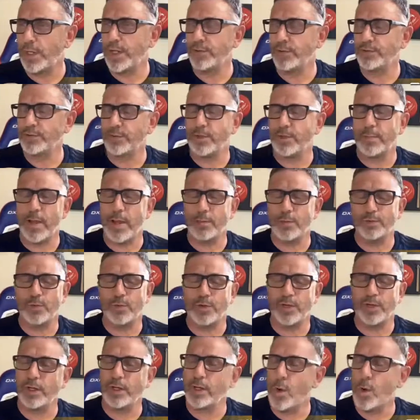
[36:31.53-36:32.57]
Lamet was only
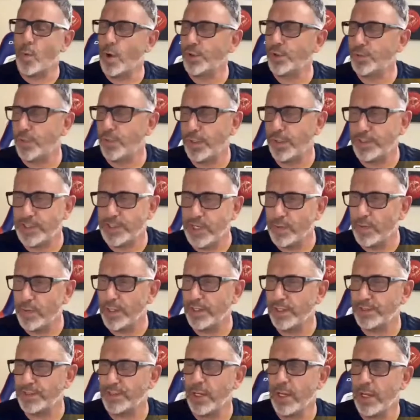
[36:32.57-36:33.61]
going to go 1 or 2 innings
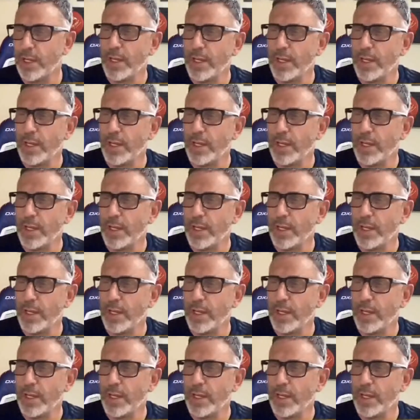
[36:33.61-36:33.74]
anyways.